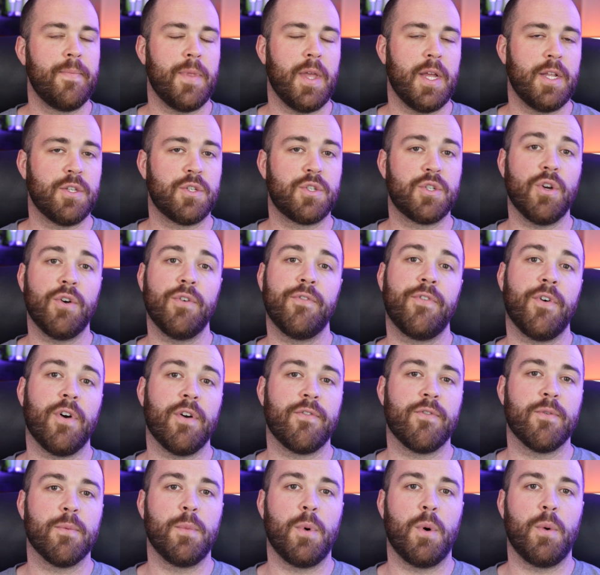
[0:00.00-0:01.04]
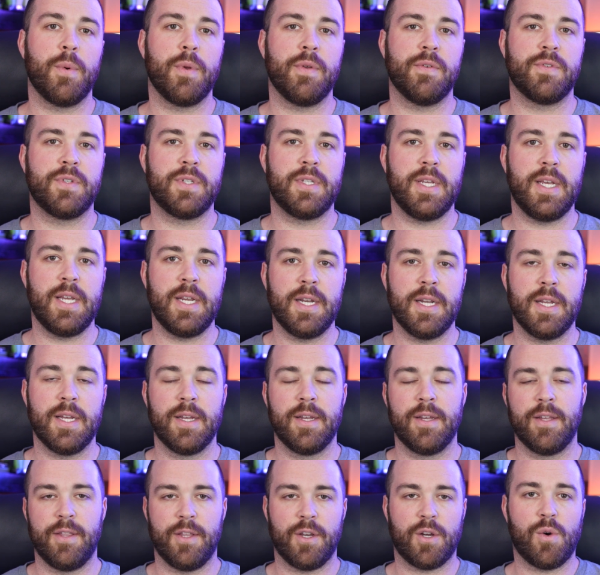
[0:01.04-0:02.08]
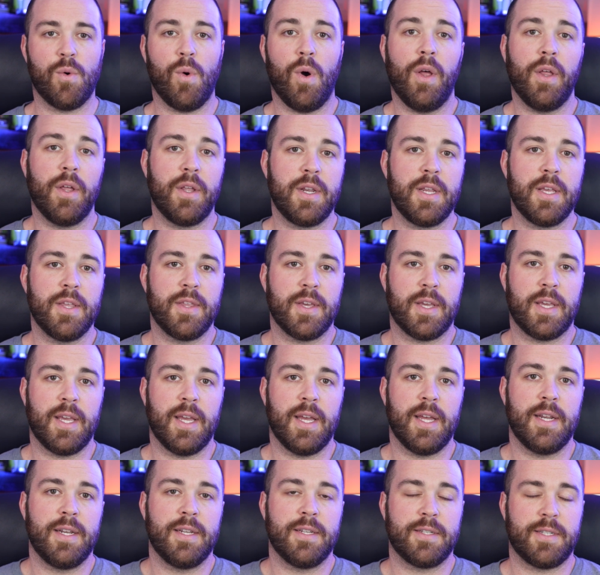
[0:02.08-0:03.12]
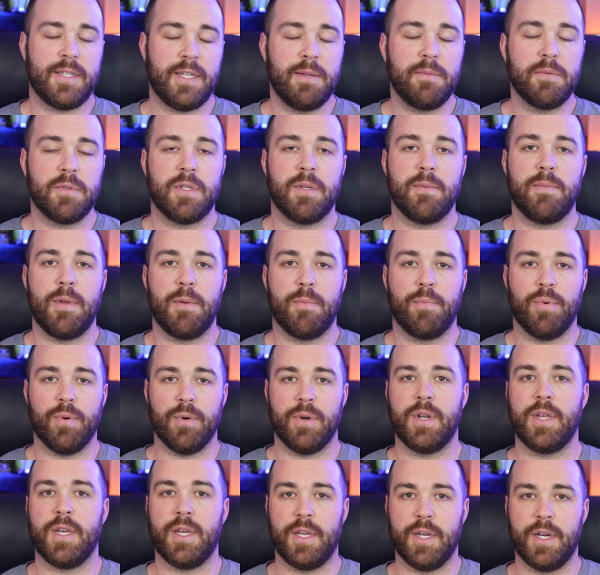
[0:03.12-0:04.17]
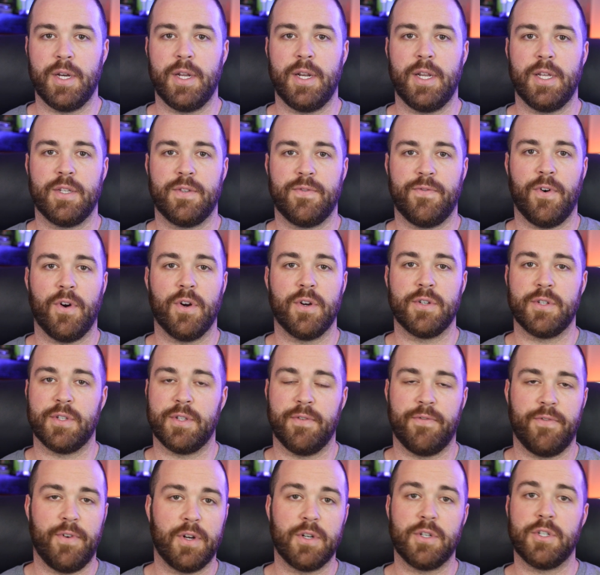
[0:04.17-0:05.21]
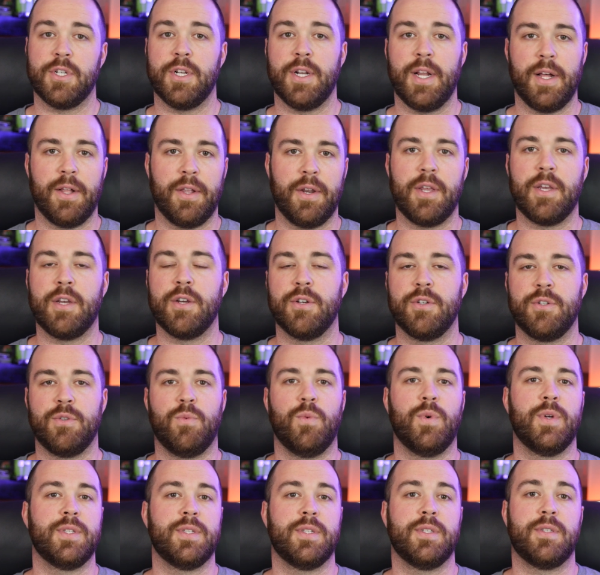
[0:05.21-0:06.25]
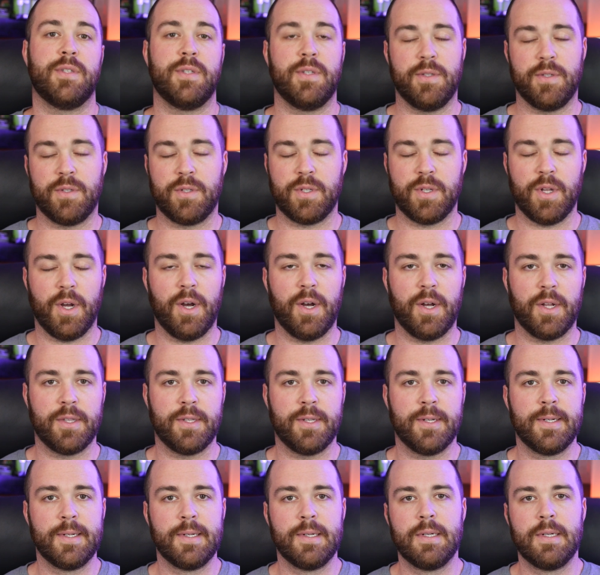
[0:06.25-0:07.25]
And so far from what we've seen, the quality of the kit seems to be pretty good as far as the functionality goes once it's installed.